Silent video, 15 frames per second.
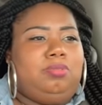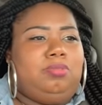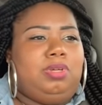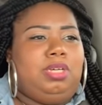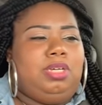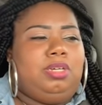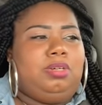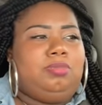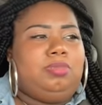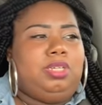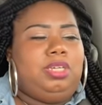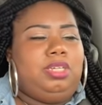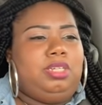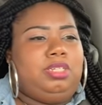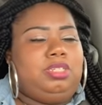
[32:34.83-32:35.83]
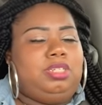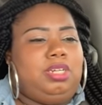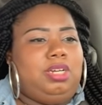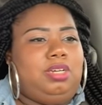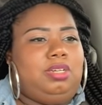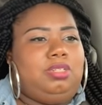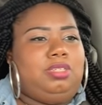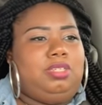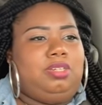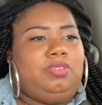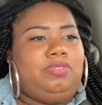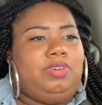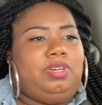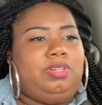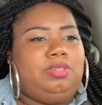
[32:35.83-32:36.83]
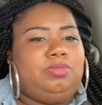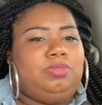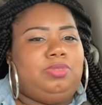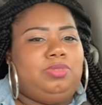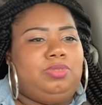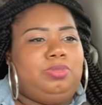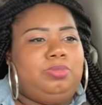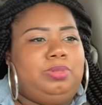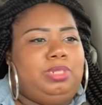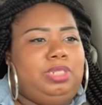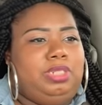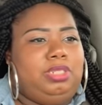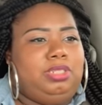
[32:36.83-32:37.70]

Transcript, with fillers: Ma'am, get yourself out the road, please.